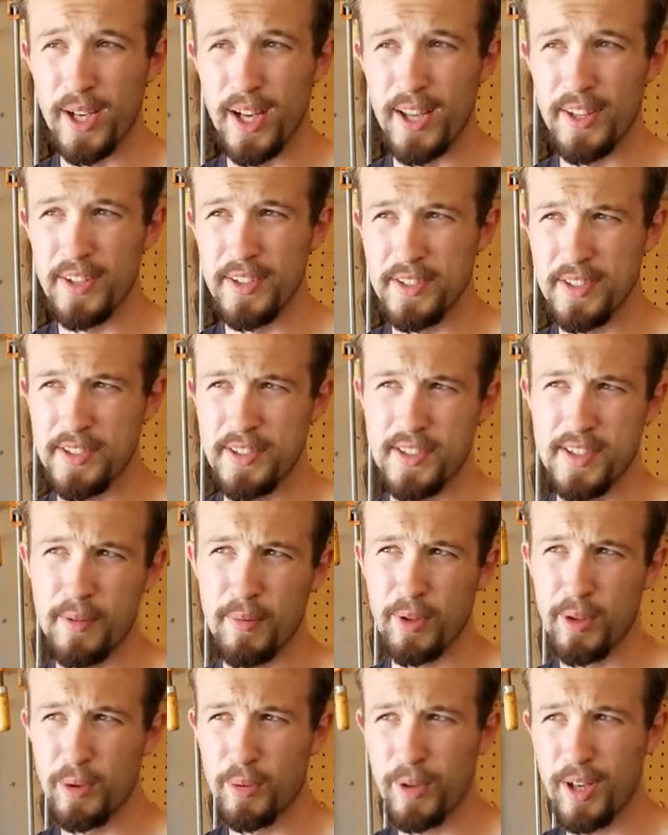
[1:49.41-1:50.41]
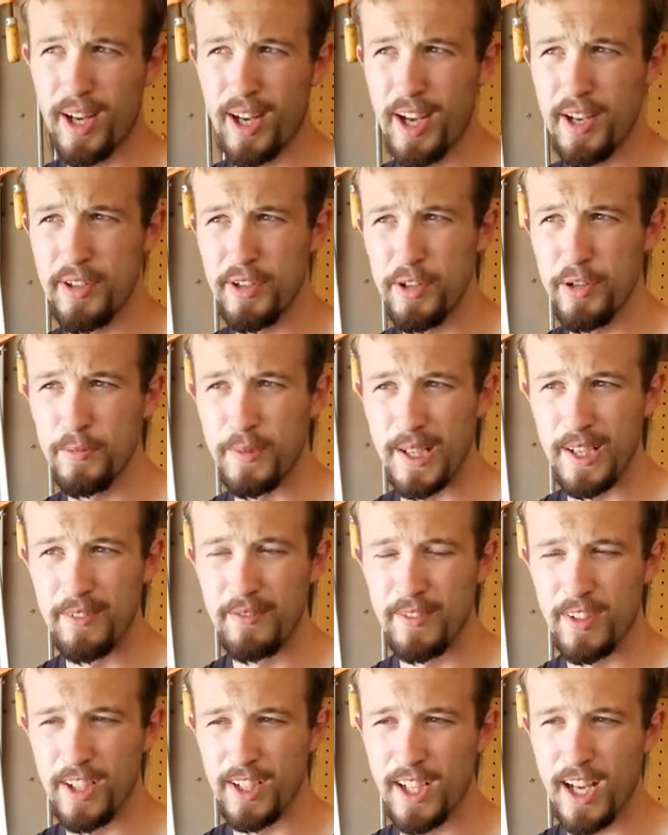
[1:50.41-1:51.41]
and this is similar to what I do, but
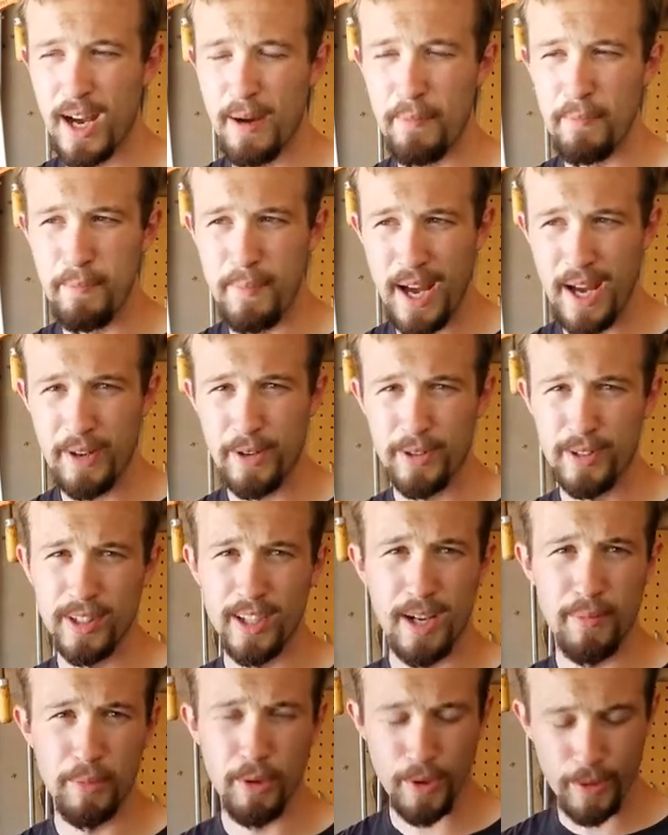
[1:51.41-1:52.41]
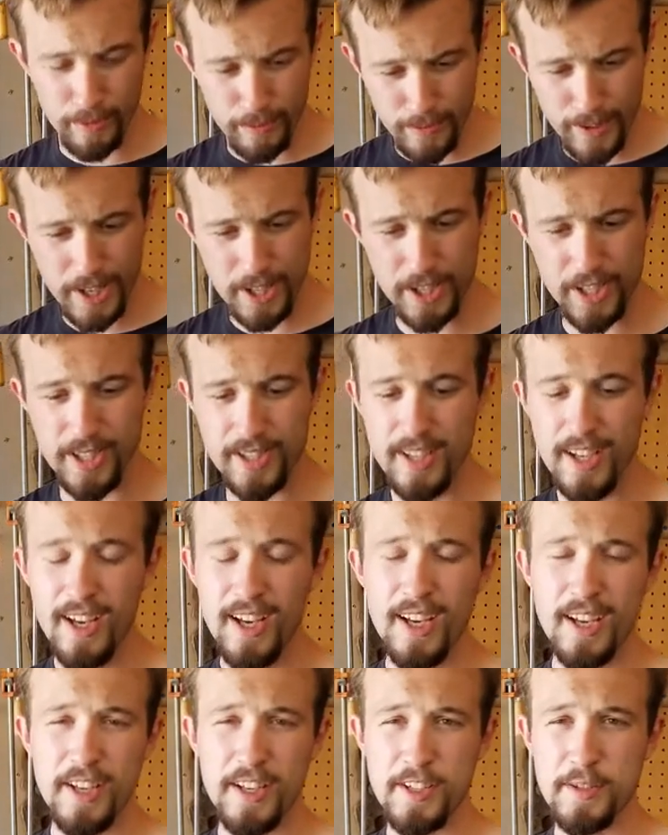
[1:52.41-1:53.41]
a lot better and a lot more efficient,
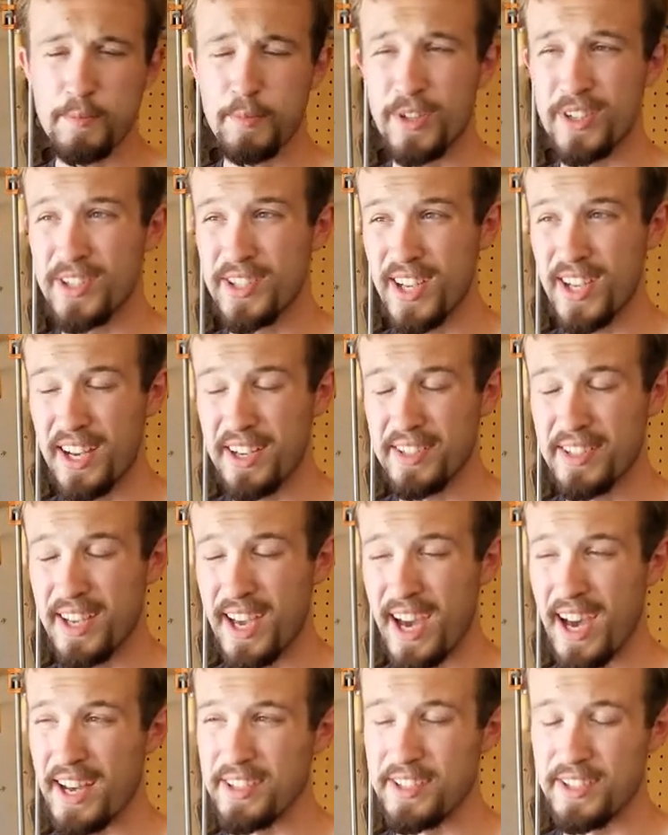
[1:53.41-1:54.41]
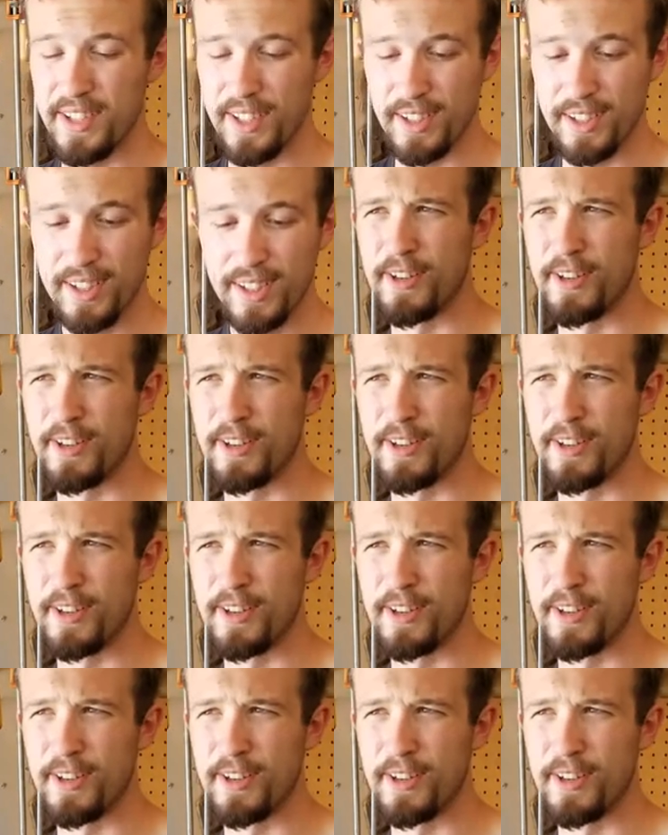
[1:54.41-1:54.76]
is precise casting.